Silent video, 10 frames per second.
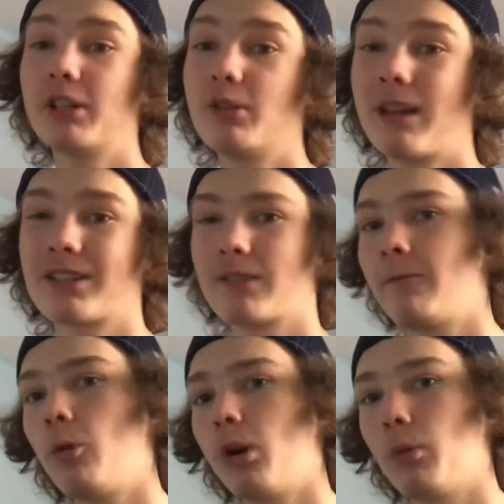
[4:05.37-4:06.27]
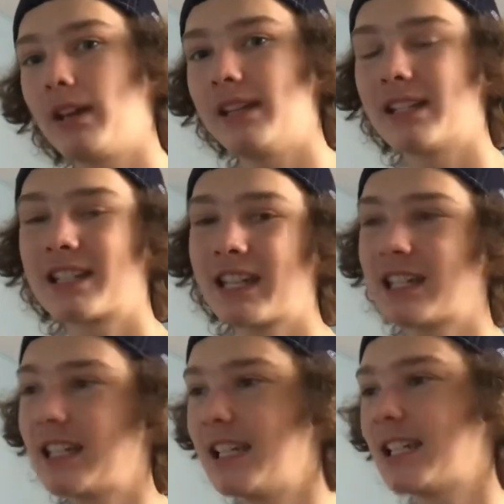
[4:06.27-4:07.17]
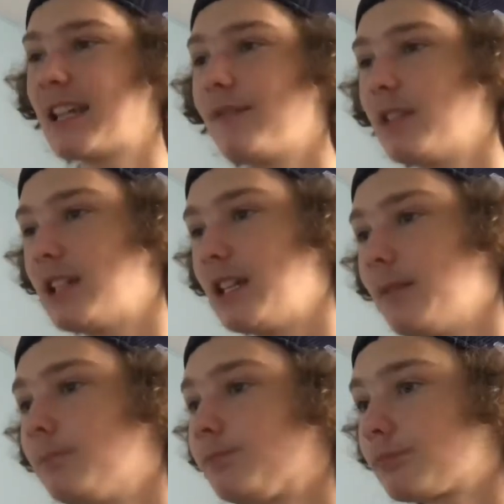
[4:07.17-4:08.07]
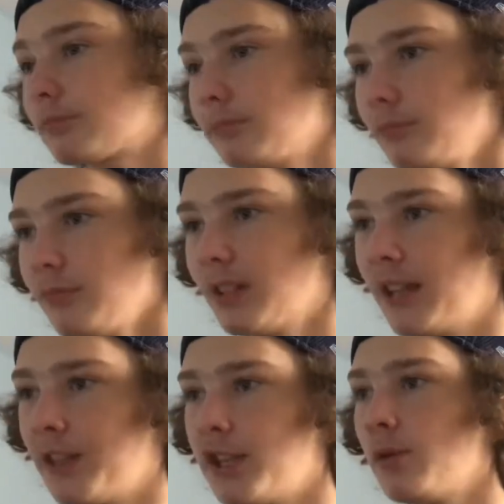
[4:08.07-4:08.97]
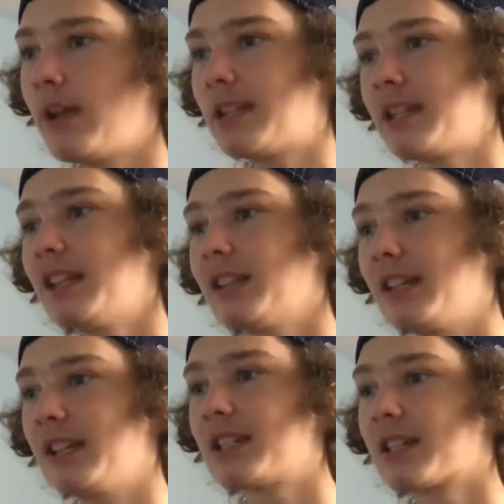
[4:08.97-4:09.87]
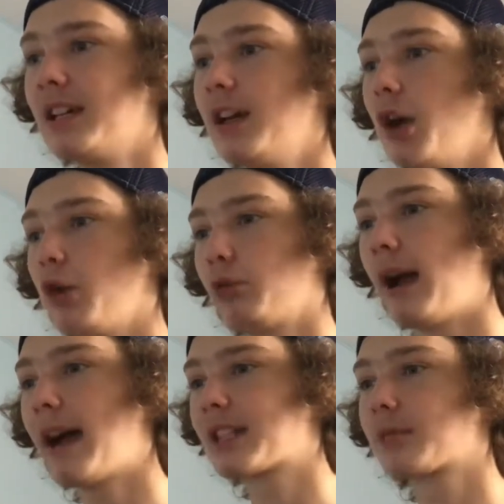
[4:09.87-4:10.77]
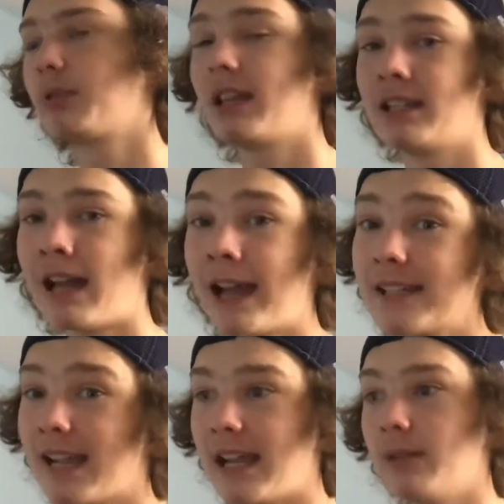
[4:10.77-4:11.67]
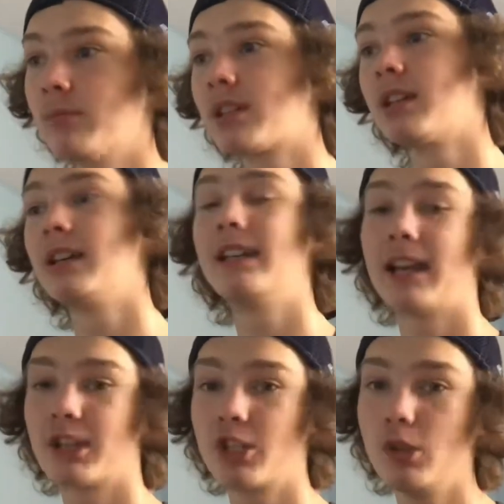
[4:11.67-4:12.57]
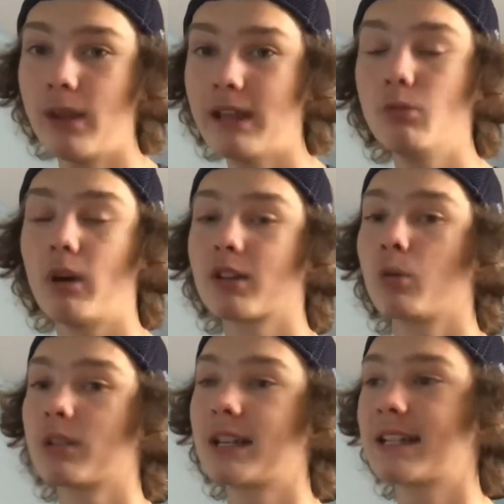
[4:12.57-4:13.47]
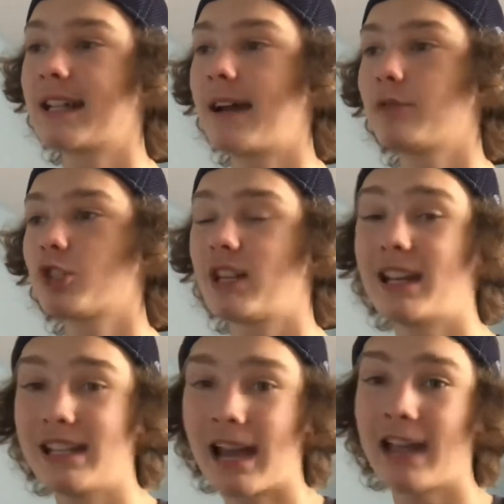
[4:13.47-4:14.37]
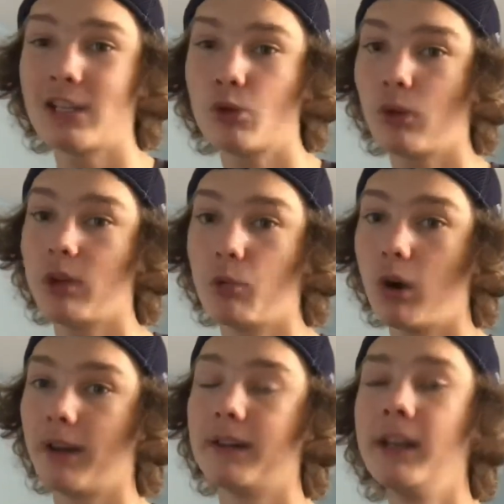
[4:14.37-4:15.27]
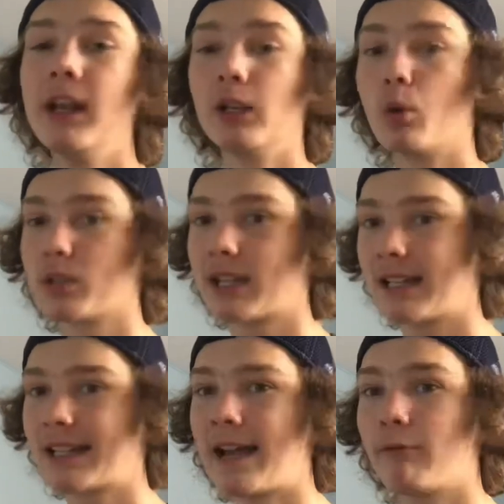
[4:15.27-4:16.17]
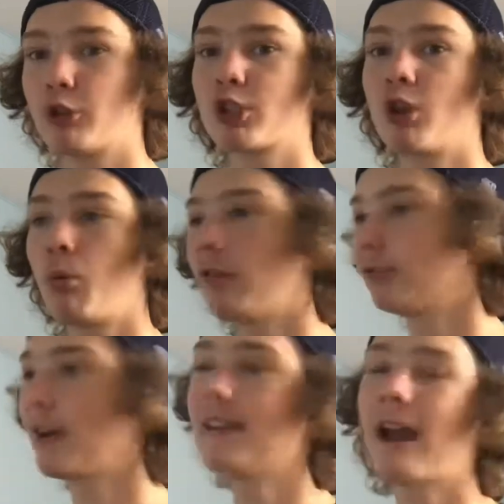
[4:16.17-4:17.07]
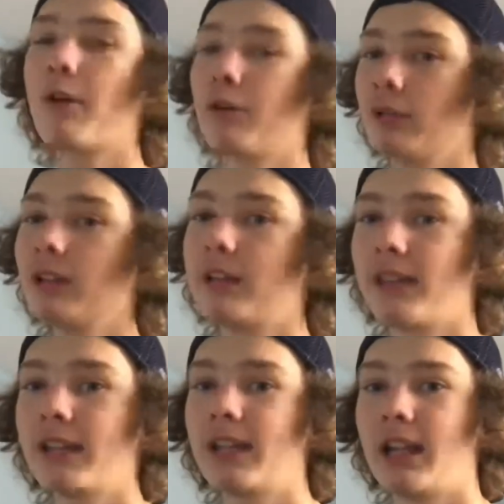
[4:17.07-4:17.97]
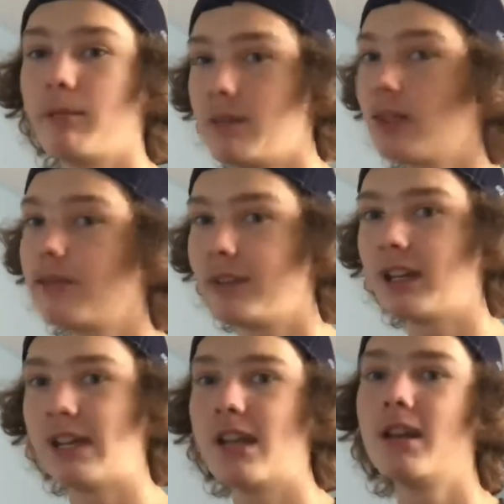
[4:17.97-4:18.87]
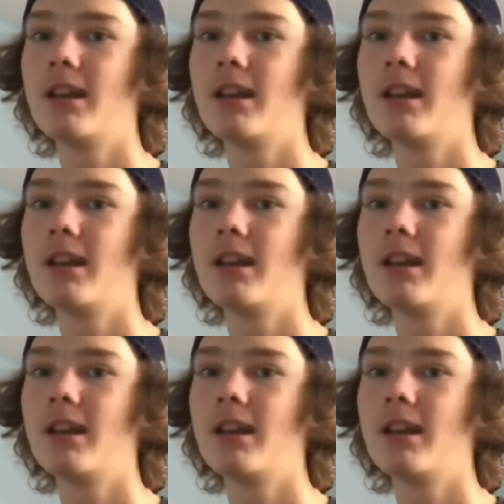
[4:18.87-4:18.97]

2004, when he is 16, 17, in the U18 leagues, Rask played 9 games. He had a .281 goals against average and a .921 goals against average. So what right now you're really thinking Emil Vinny